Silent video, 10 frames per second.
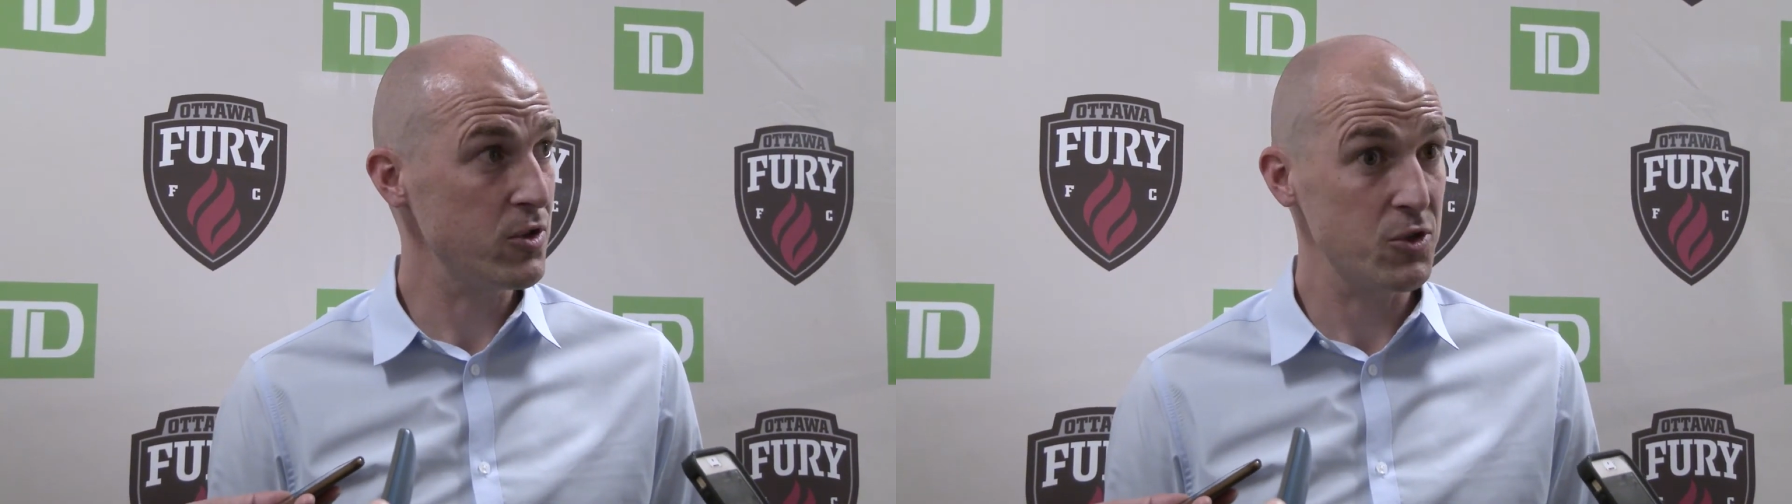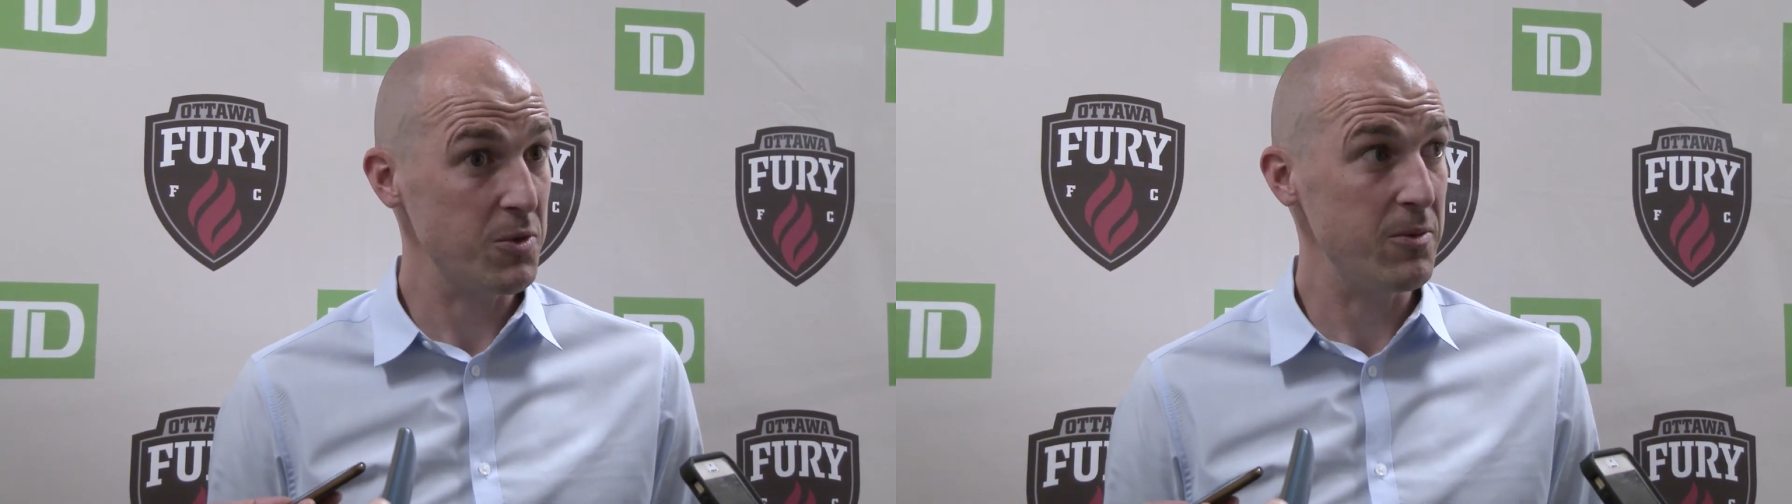
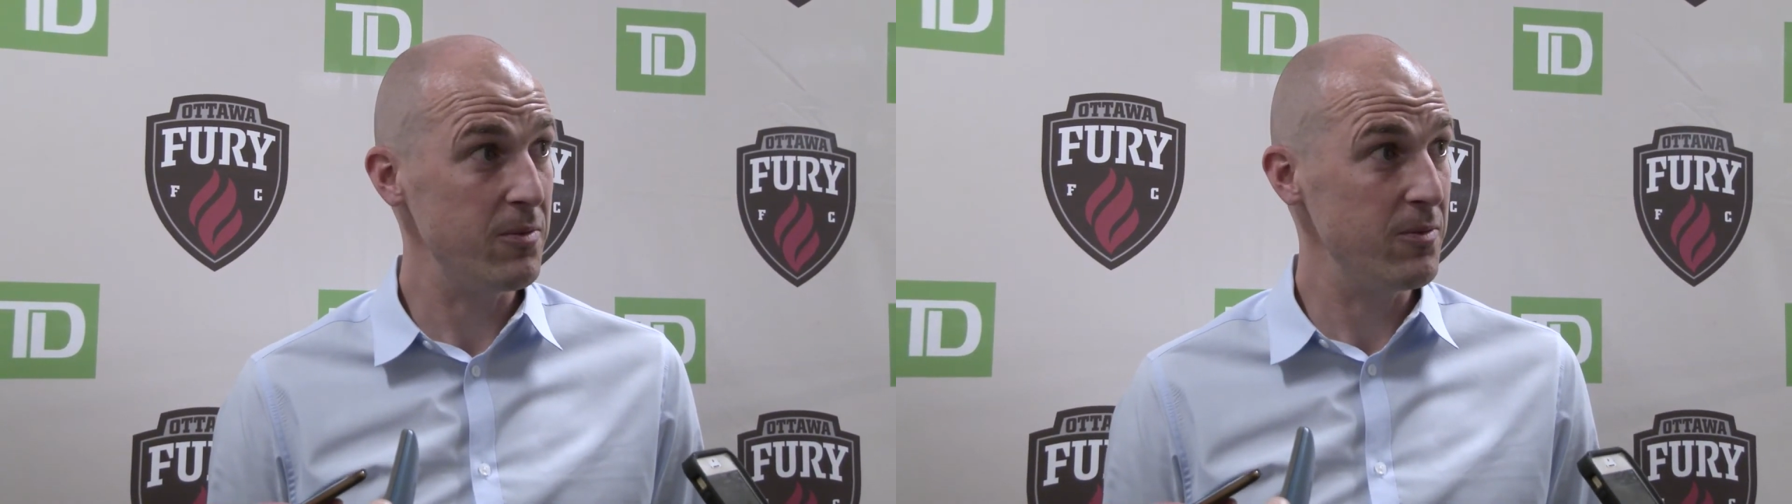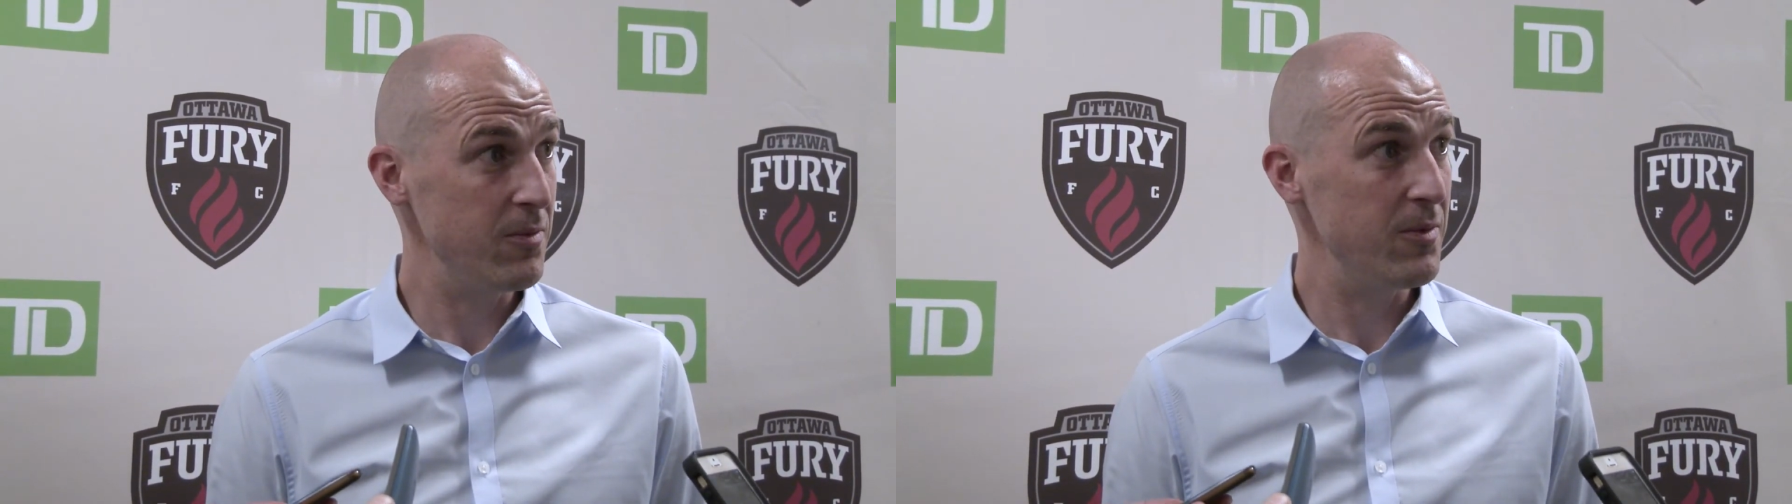because
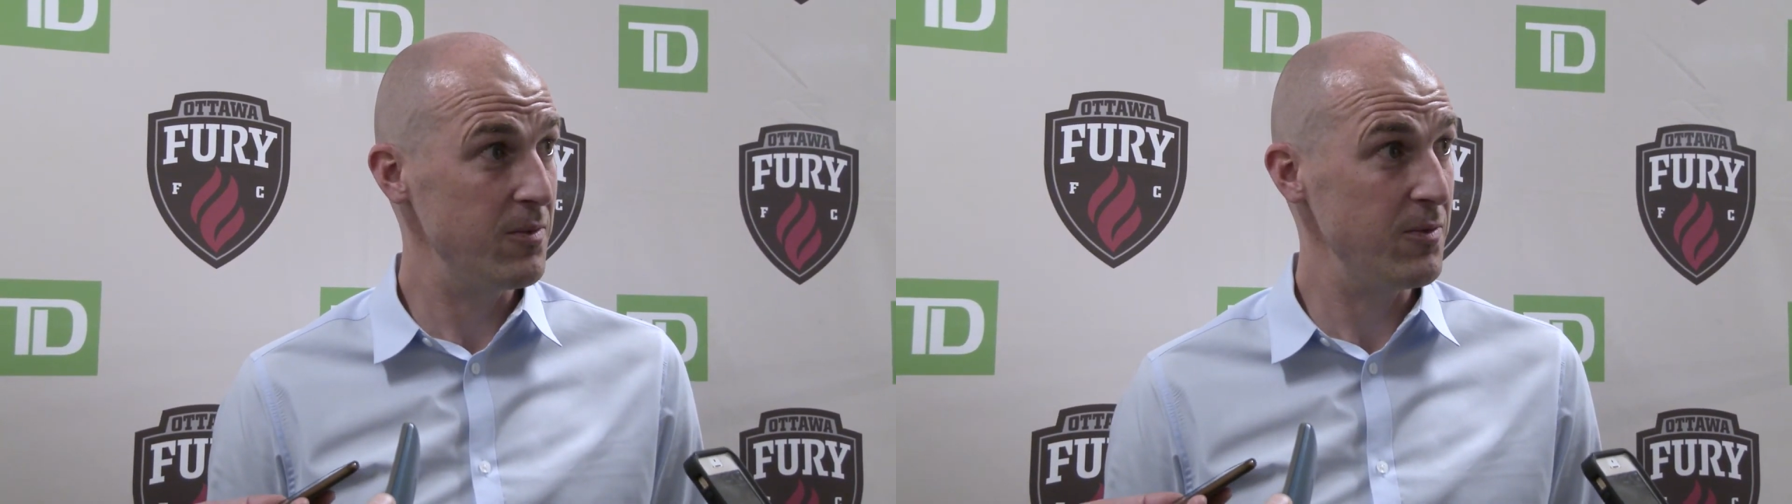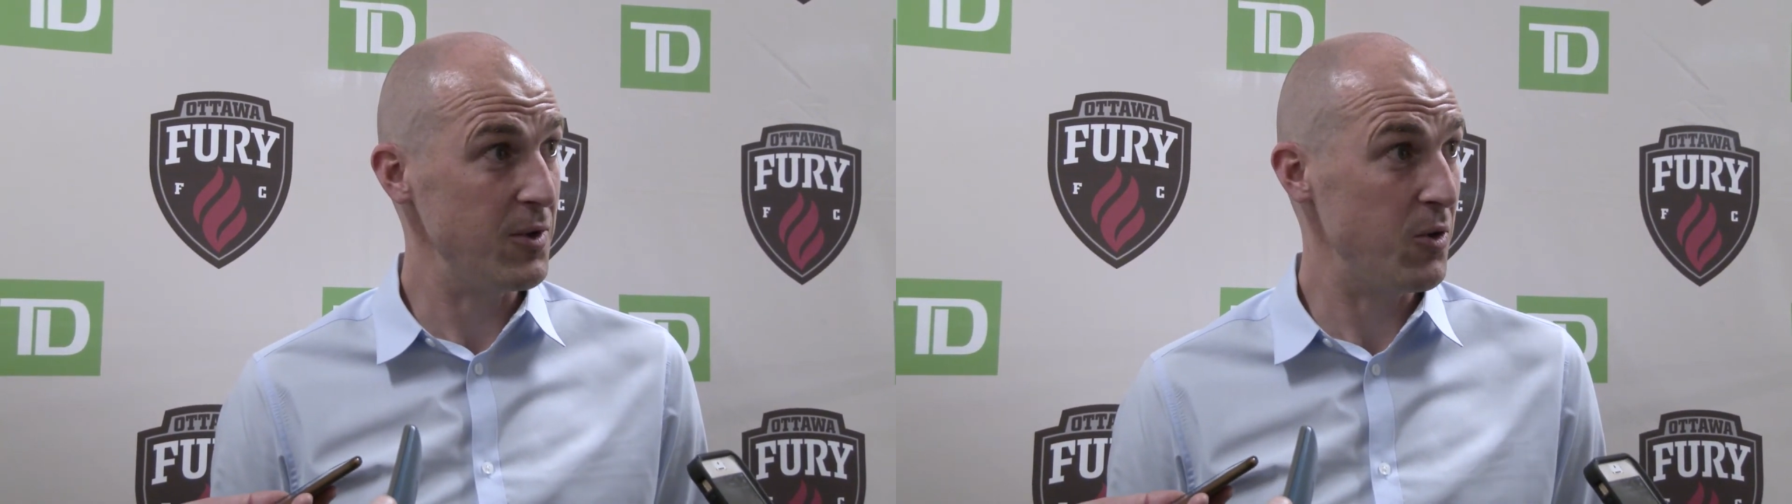
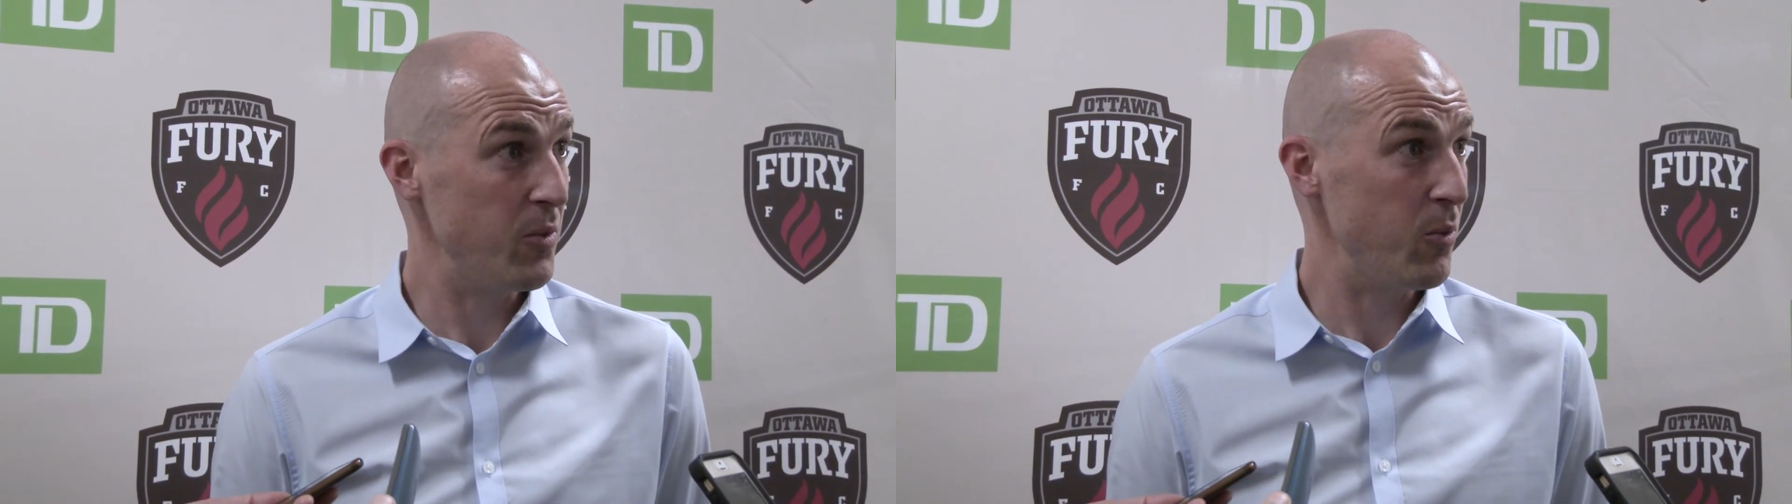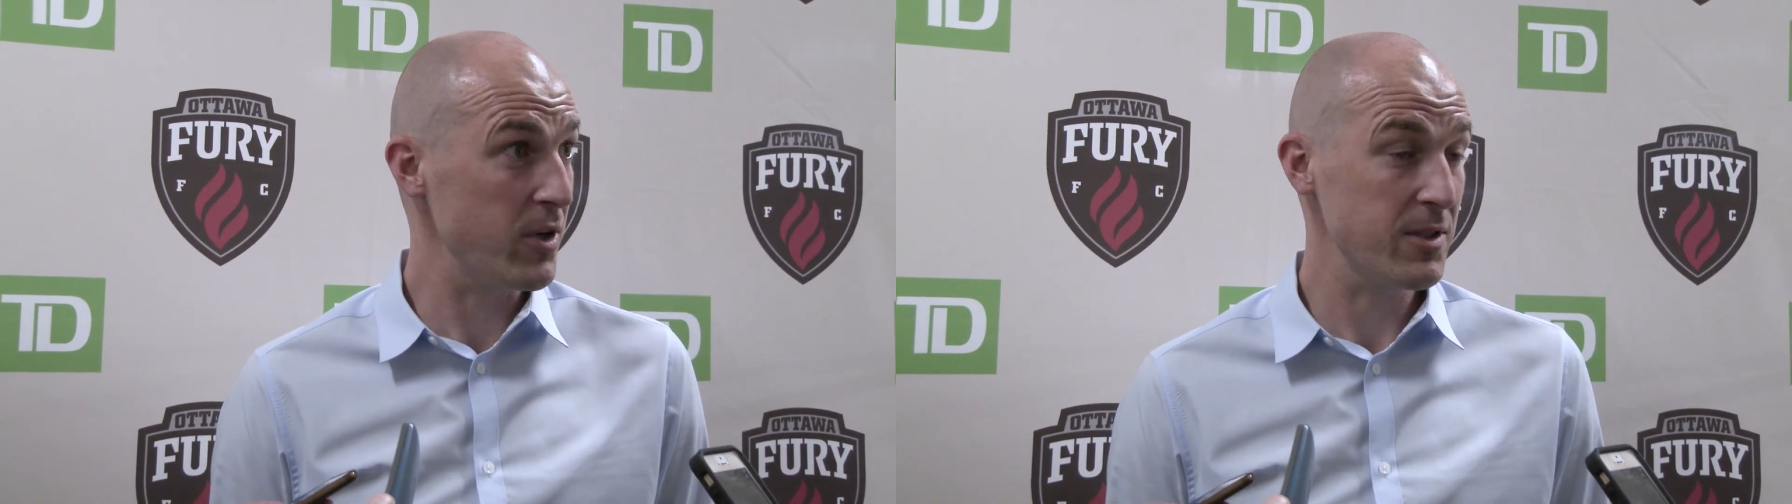
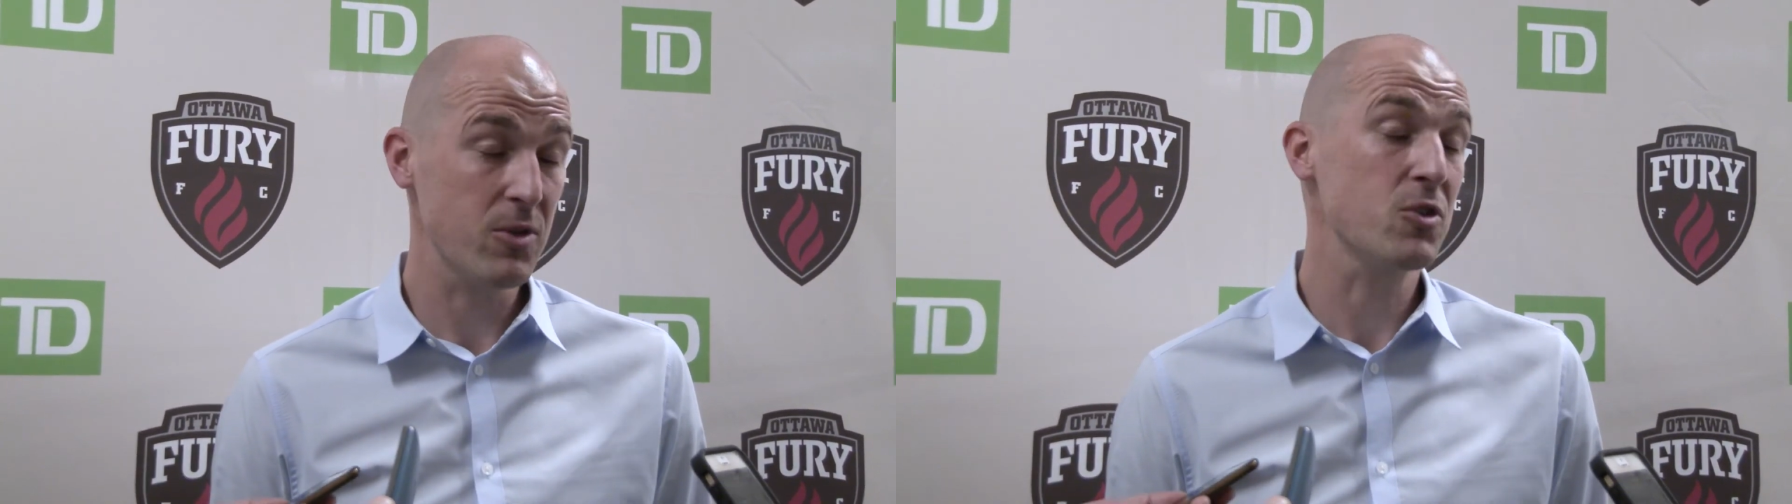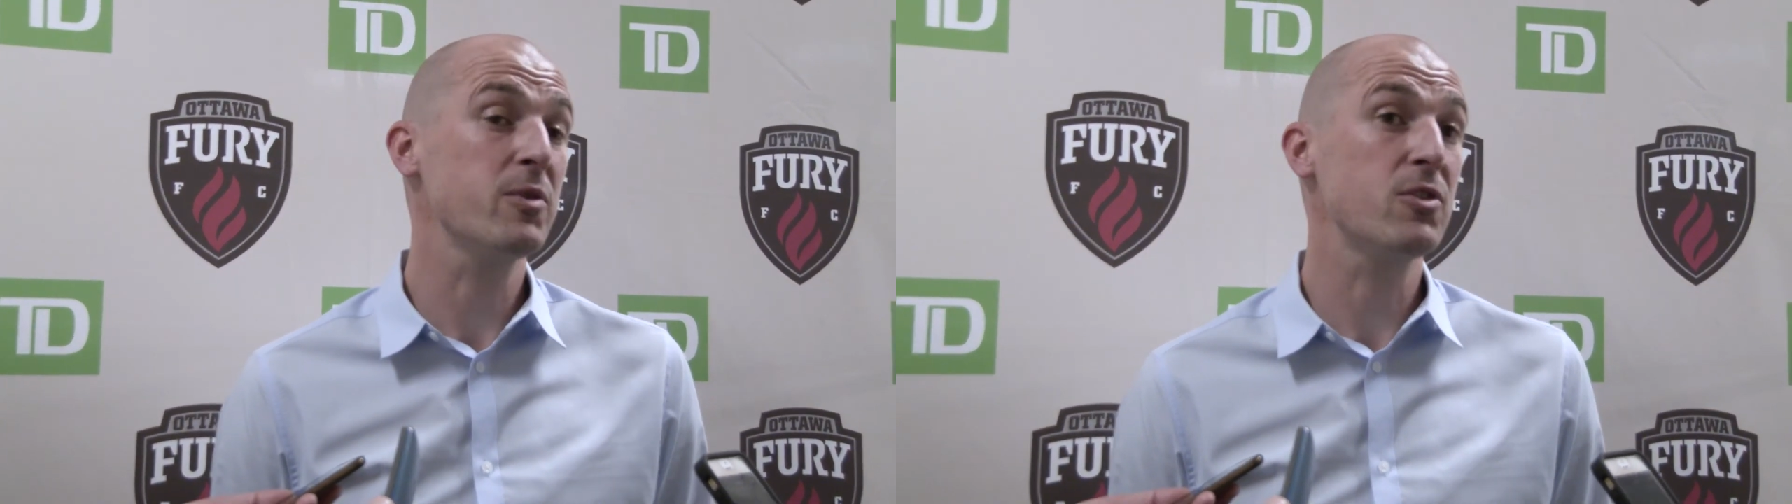
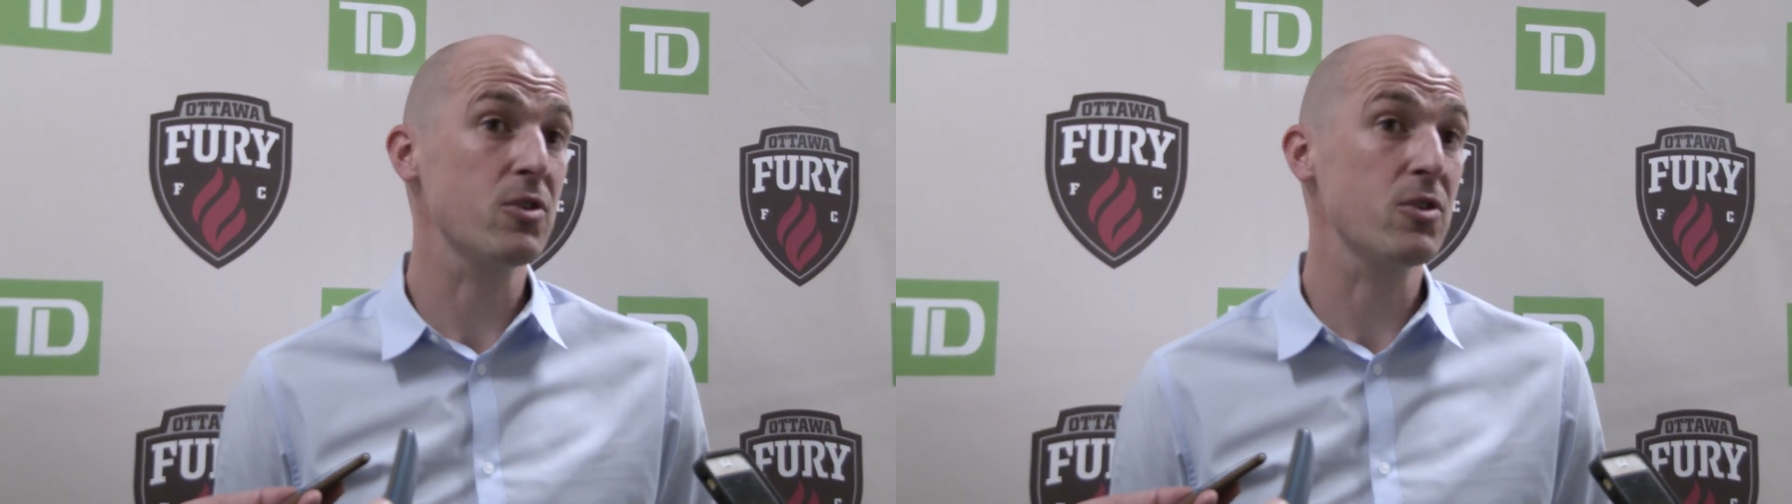we